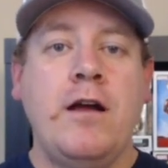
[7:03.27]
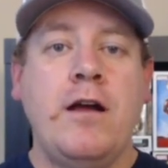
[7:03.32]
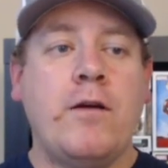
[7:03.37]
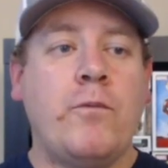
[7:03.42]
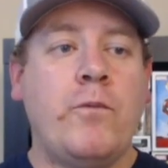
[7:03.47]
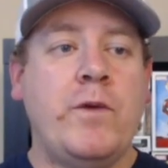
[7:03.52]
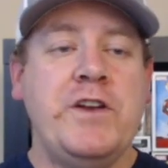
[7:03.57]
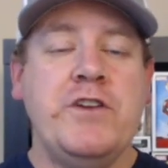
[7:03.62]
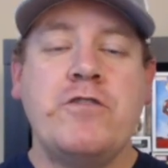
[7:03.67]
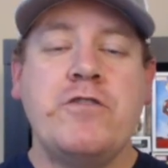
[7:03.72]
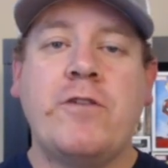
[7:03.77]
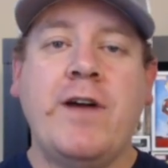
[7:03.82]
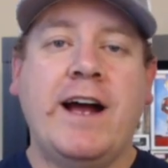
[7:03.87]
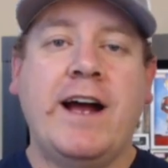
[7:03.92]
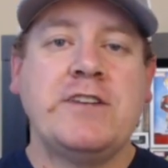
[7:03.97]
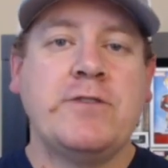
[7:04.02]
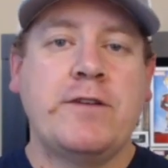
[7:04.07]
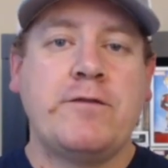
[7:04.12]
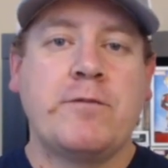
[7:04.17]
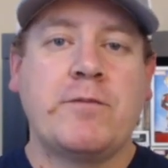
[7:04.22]
When you
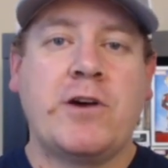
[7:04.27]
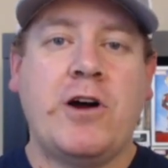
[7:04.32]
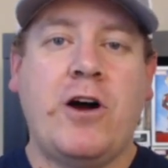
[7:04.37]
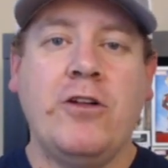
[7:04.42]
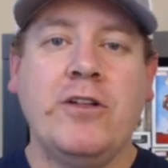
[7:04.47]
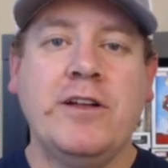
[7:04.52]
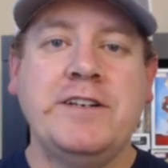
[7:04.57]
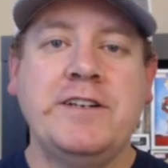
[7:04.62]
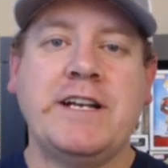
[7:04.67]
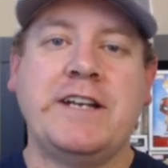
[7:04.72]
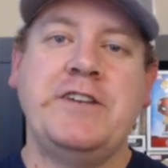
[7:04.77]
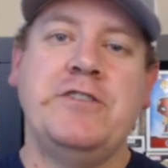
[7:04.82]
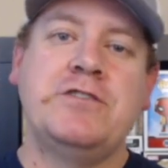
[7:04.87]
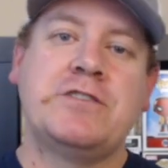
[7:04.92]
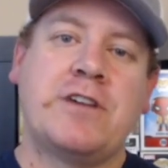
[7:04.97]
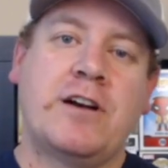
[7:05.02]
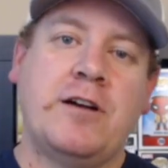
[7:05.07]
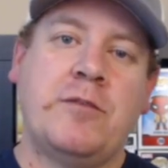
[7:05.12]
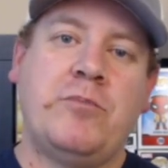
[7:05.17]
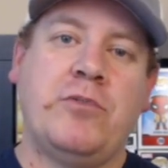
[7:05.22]
graduate from college and you
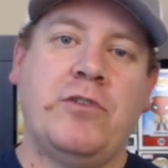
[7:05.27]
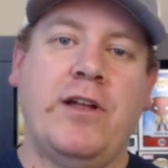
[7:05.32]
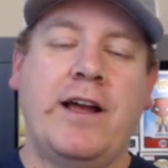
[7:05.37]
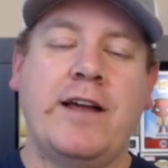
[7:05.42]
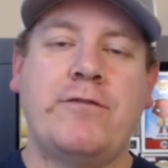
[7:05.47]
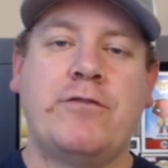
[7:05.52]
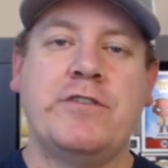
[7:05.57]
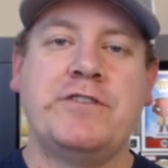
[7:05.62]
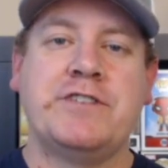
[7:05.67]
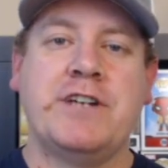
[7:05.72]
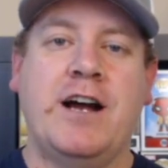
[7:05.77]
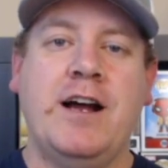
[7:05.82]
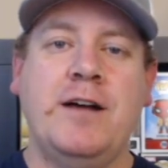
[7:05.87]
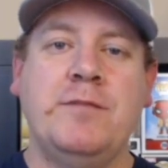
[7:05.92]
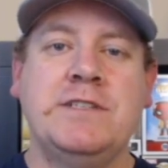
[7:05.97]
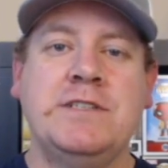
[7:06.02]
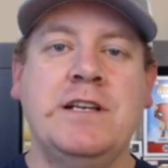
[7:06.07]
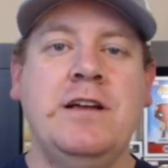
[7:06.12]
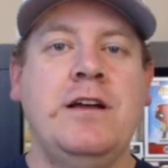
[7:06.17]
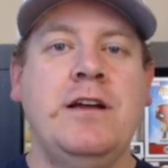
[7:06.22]
start applying for
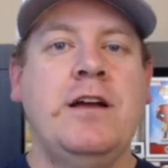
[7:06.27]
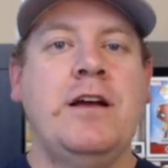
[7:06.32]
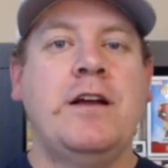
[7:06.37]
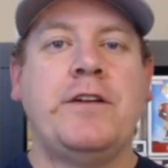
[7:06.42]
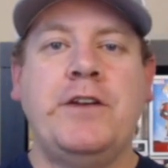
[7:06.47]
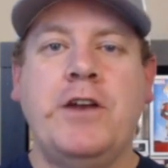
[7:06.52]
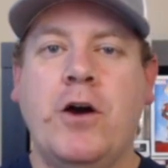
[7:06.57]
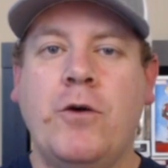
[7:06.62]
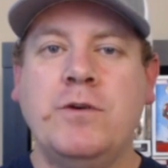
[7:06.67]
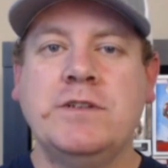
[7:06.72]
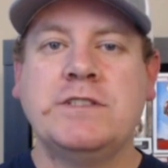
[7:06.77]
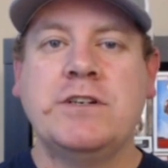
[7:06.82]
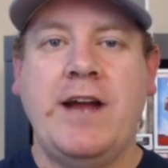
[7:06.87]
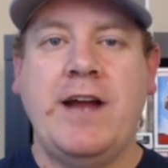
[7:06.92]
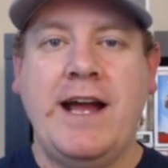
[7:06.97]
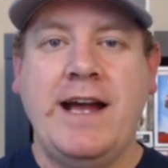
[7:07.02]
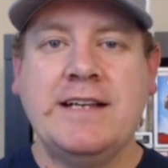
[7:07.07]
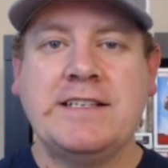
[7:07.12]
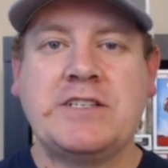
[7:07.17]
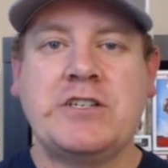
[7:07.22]
jobs, no one's going
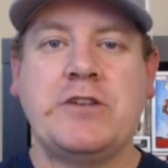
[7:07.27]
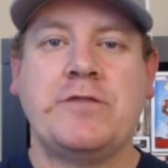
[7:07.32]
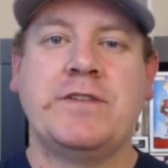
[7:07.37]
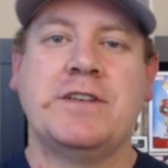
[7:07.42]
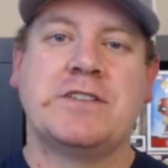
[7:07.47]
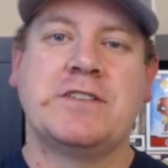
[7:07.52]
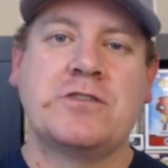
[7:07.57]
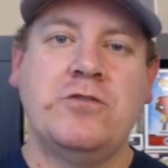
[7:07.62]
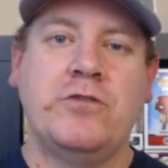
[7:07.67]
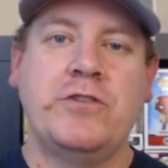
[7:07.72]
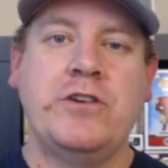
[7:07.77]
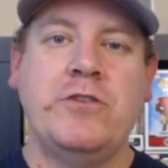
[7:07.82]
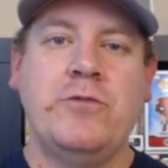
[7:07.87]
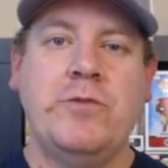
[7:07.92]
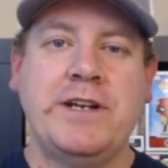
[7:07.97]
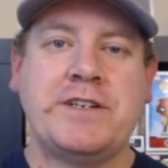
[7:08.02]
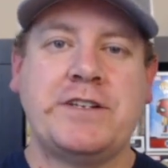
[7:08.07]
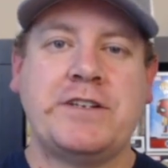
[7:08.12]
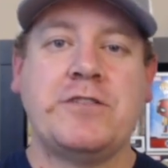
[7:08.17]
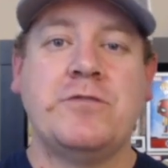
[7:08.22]
to ask you if the school you
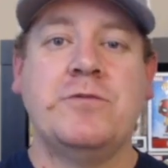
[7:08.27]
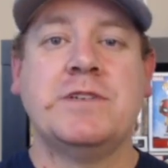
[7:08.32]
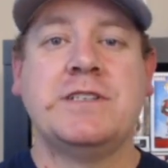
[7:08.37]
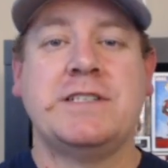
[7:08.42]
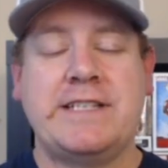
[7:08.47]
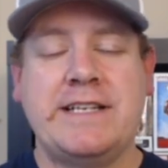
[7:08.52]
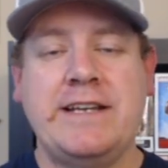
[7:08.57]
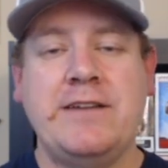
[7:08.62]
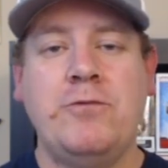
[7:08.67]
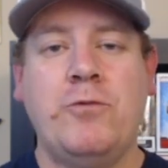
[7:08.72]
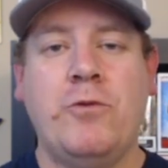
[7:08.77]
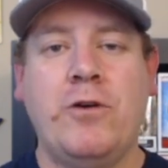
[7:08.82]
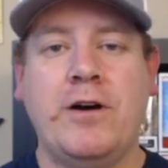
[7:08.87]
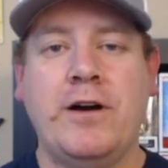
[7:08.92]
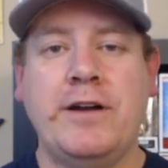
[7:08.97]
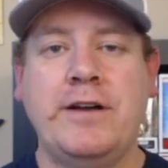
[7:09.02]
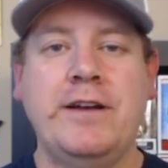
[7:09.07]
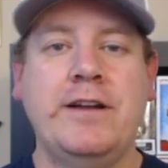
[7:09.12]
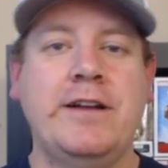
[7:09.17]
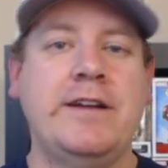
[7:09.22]
went to was
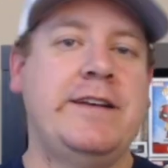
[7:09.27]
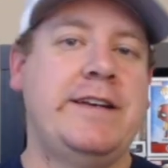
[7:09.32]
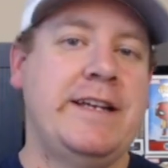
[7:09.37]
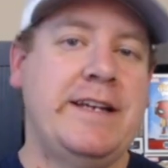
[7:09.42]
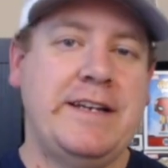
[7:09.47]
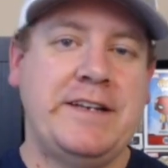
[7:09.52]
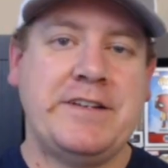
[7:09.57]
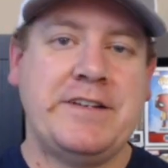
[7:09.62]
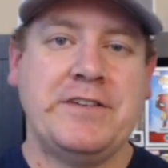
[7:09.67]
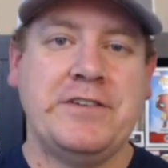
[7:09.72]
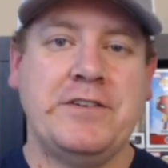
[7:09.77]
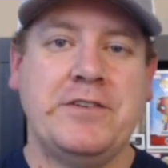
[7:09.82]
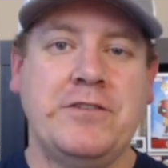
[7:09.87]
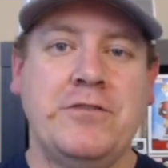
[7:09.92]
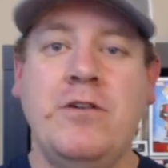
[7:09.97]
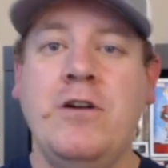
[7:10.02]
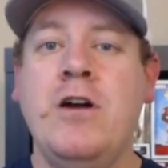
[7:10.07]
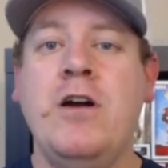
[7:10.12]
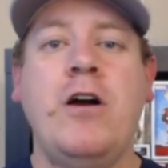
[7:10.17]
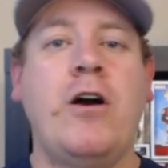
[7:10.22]
D1, D2,
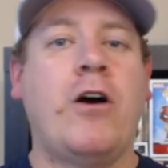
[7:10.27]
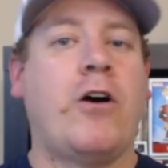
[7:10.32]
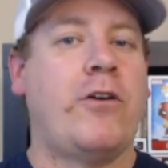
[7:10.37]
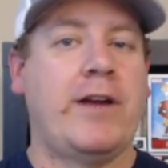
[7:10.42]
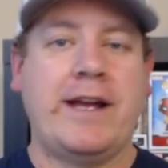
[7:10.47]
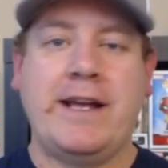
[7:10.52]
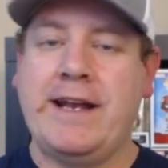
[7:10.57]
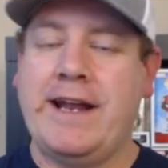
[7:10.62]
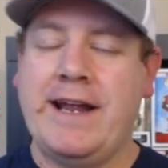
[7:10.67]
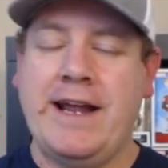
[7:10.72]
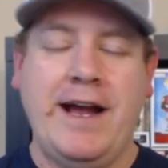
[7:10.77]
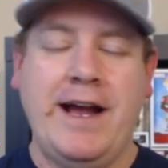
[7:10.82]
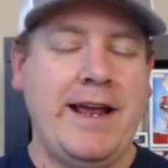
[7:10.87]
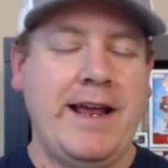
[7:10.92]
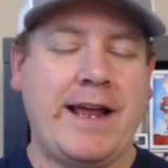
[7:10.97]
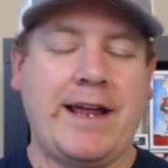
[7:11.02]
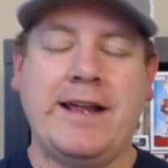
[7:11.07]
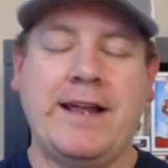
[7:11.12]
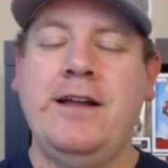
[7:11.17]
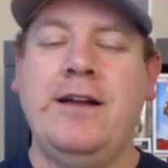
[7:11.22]
or NAIA.